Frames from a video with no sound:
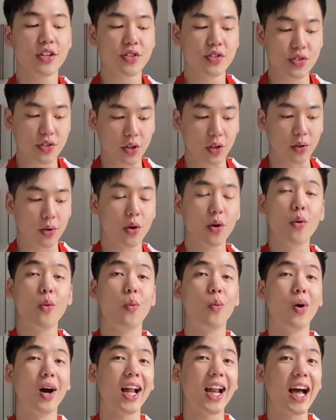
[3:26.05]
So
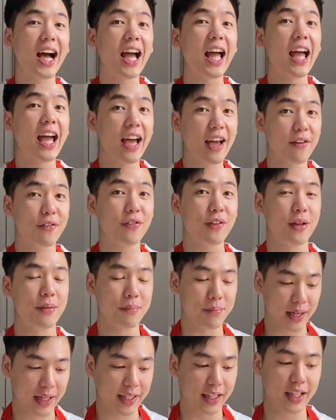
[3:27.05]
what I have in
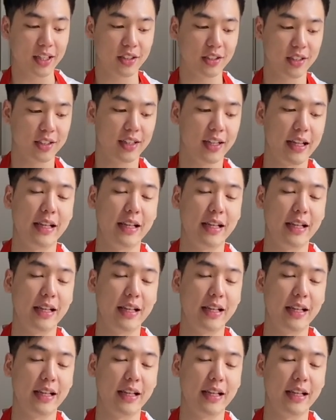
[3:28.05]
my kitchen